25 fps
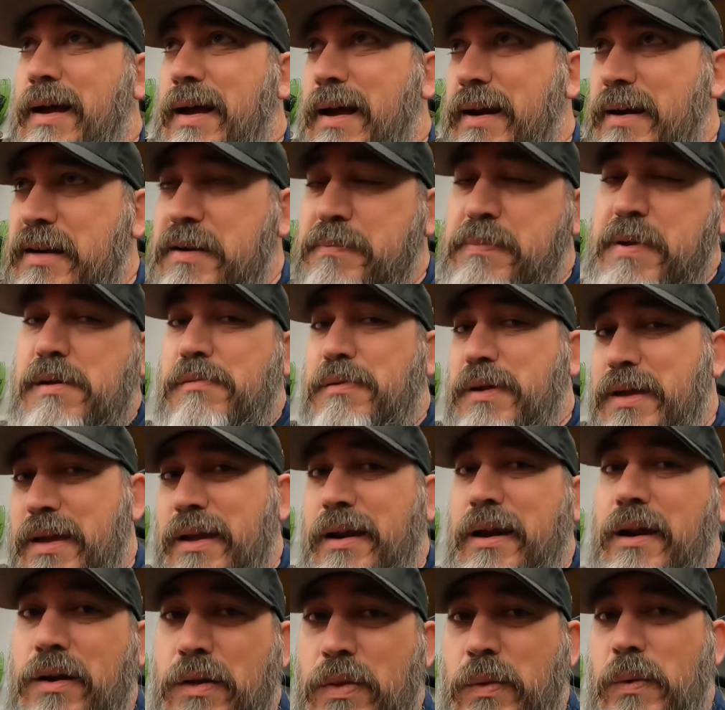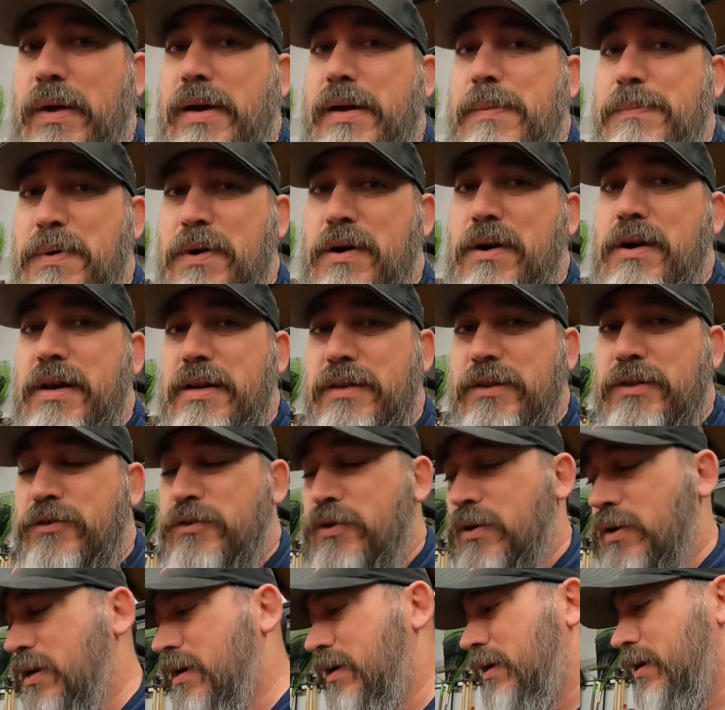I need to be able to get all the way up underneath the
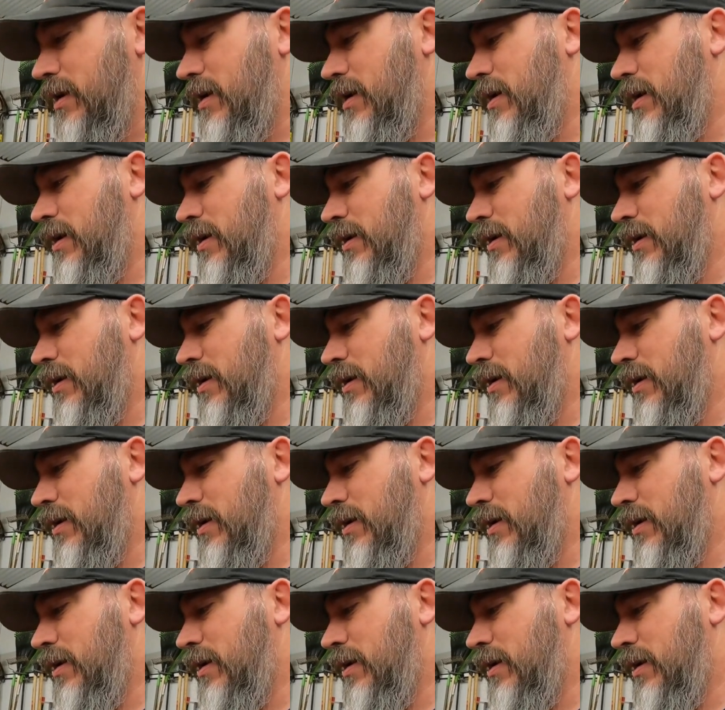truck.